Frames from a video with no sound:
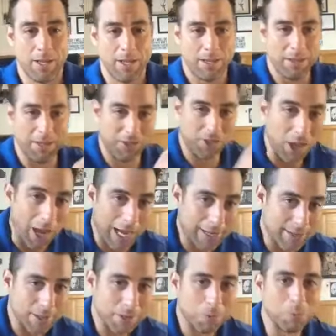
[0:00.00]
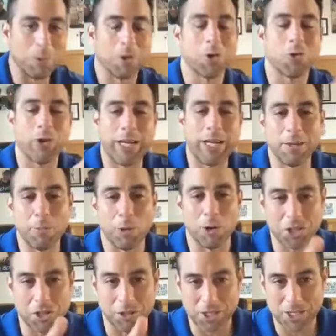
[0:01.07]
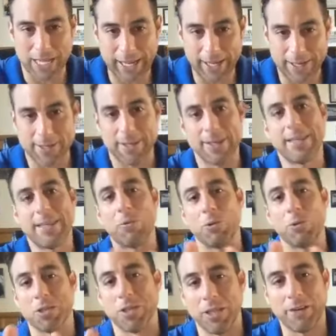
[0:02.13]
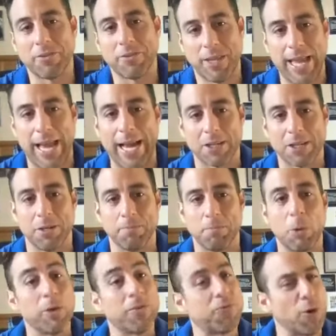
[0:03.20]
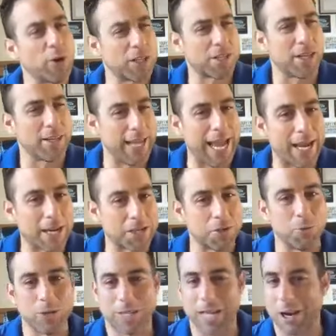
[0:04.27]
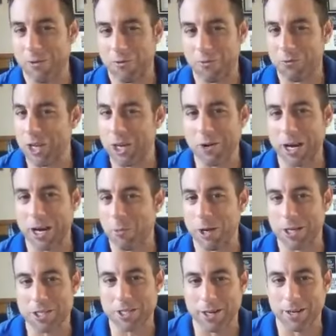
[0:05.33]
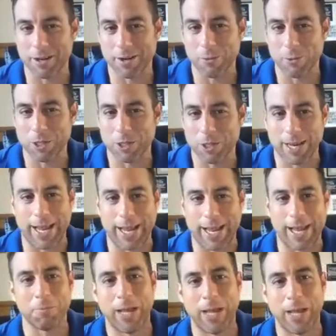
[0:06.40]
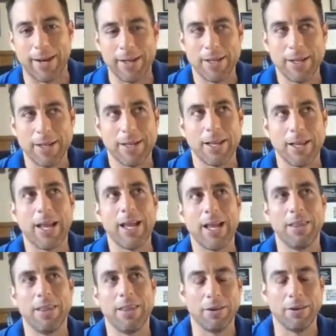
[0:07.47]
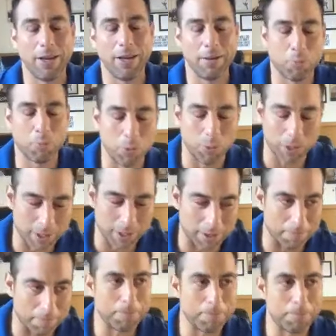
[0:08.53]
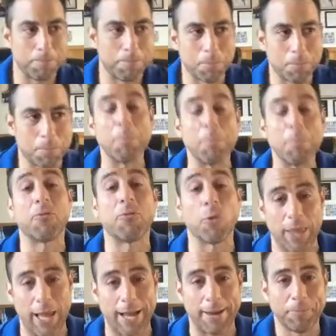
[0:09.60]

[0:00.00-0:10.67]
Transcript: The thought will create the emotional state that will deliver the action, but we focus on the action without figuring what's gonna help that what's gonna come before that.